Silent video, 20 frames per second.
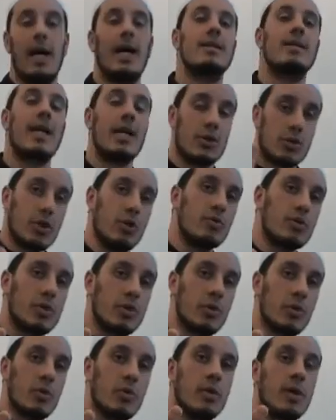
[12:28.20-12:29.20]
And that shows
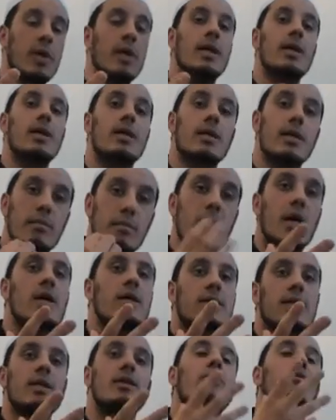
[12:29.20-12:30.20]
you the
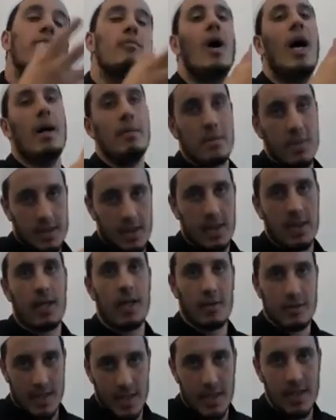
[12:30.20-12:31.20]
mercy of Muhammad.
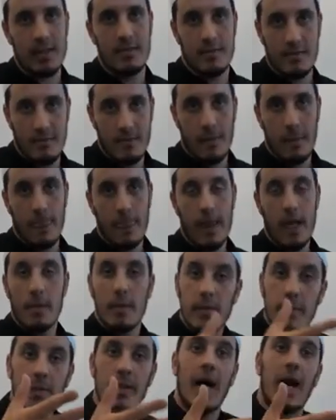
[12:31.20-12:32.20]

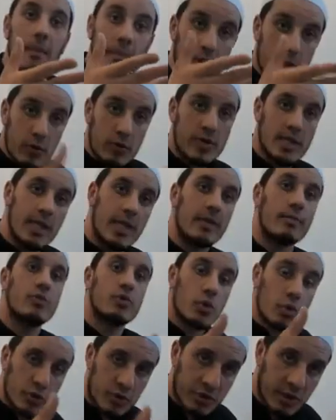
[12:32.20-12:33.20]
People are abusing him,
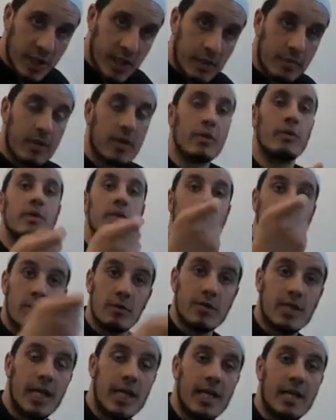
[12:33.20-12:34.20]
torturing him, throwing
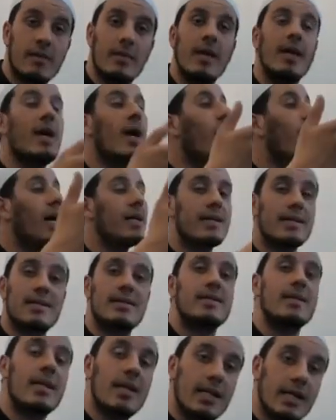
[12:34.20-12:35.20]
stones at him, and
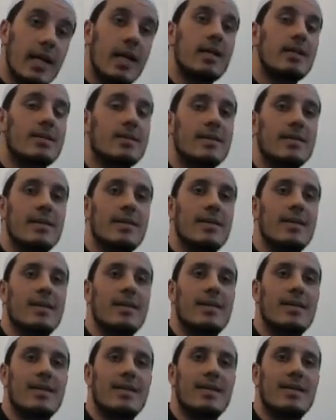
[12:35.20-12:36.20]
still yet
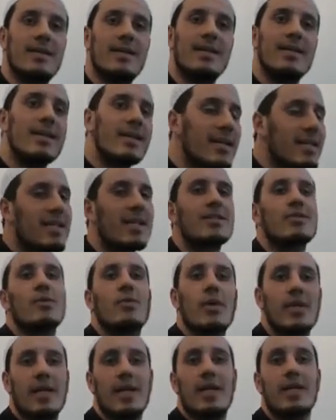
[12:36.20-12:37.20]
he doesn't
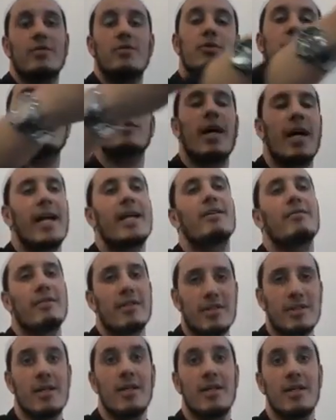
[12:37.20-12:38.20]
want to do that in
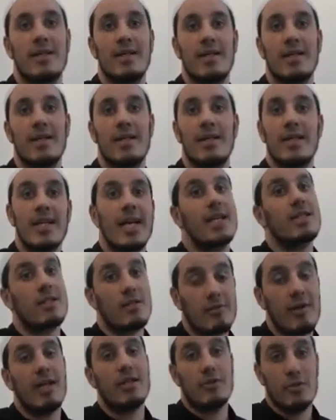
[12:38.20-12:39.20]
return. He has
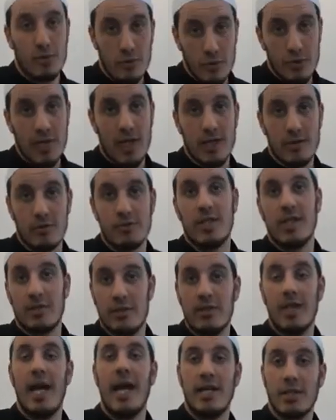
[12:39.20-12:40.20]
the right to do that, to say
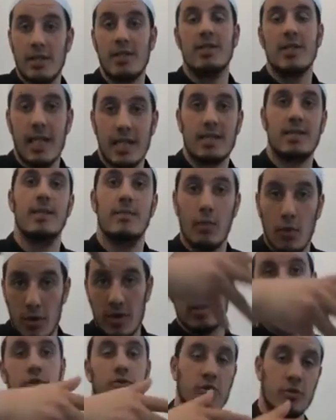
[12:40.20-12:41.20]
to the angels, Yes,
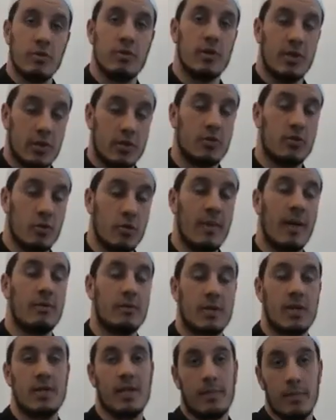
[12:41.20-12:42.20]
demolish these two, these two
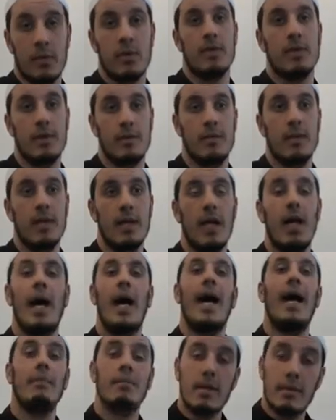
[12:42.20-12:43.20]
mountains upon them.
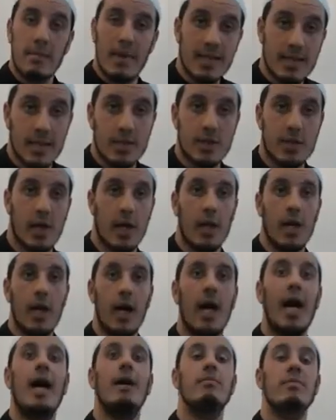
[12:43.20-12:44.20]
I am the messenger.
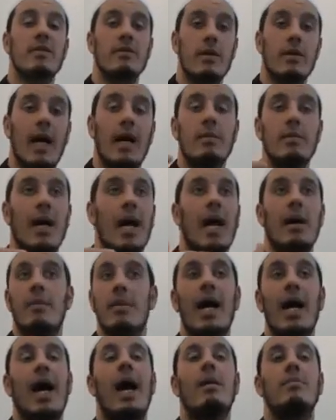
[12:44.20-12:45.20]
I'm the, I'm,
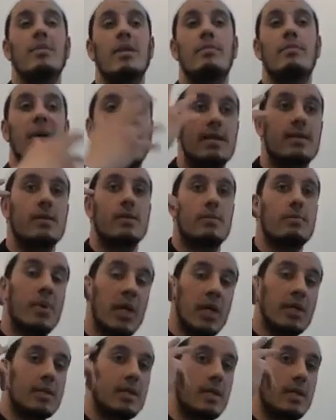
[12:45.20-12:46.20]
I'm, I'm the best
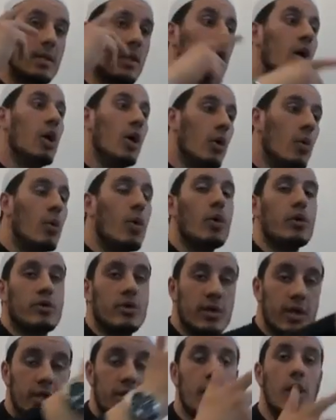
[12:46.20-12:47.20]
person who walks
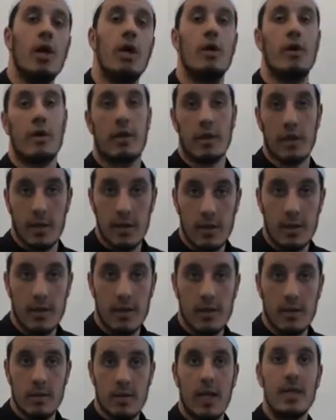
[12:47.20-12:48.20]
on this earth.
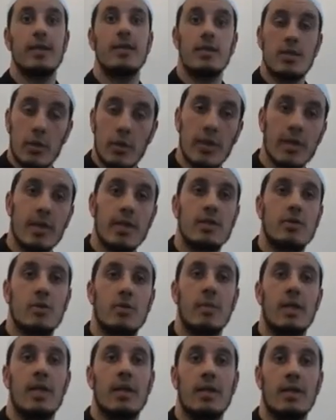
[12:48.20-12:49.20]
And you're doing this
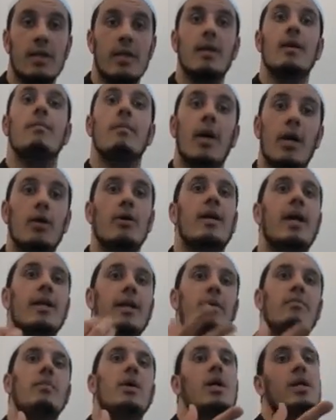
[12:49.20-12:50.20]
to me? But look
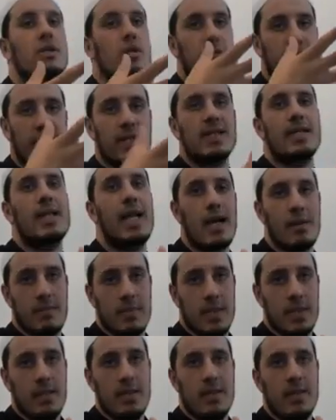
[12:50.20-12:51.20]
at the mercy of
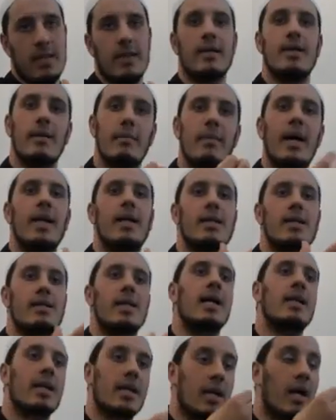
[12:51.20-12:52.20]
Islam, the manners
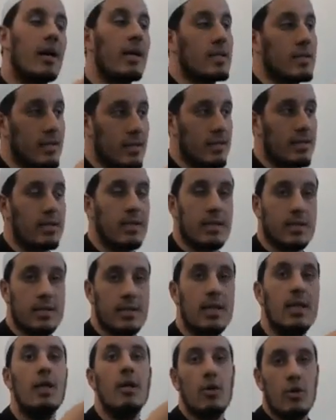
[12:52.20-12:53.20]
and the
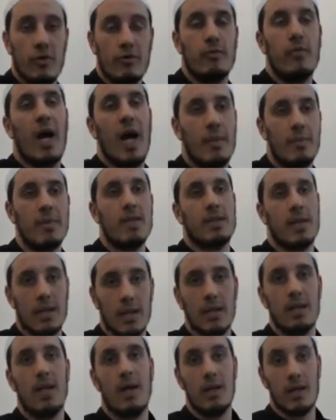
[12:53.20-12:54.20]
characteristics of Muhammad.
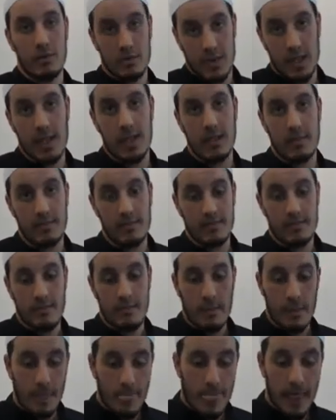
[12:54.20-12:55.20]

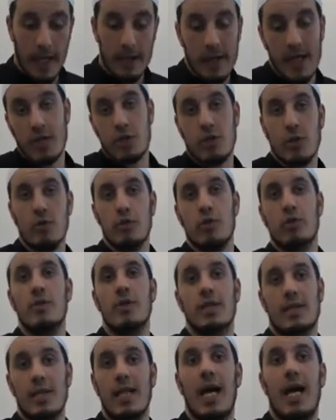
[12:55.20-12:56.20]
And that shows you
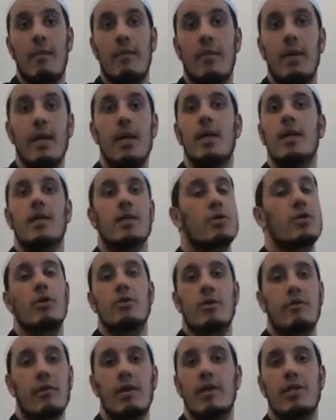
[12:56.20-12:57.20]
Islam it's
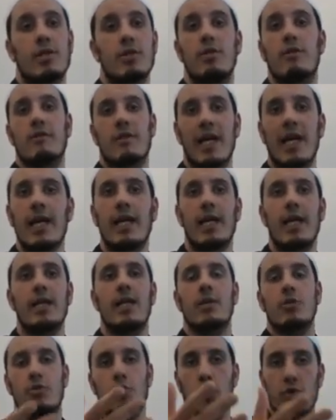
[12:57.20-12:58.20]
not the religion of
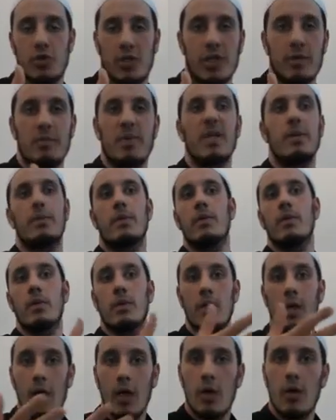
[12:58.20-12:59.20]
killing and torturing
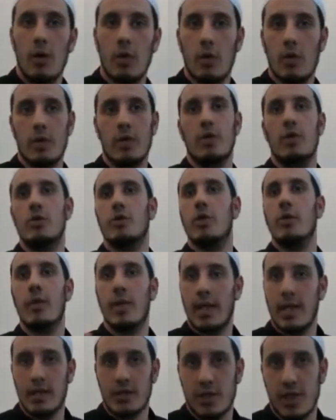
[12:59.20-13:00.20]
people or, you know,
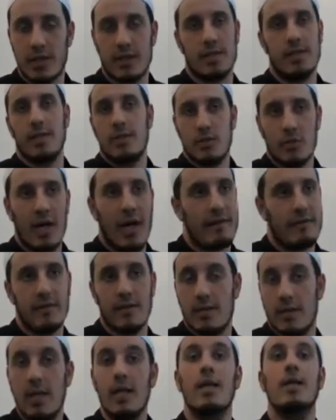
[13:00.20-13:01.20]
doing injustice to
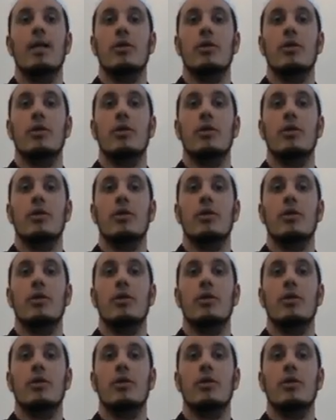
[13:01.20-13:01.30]
others.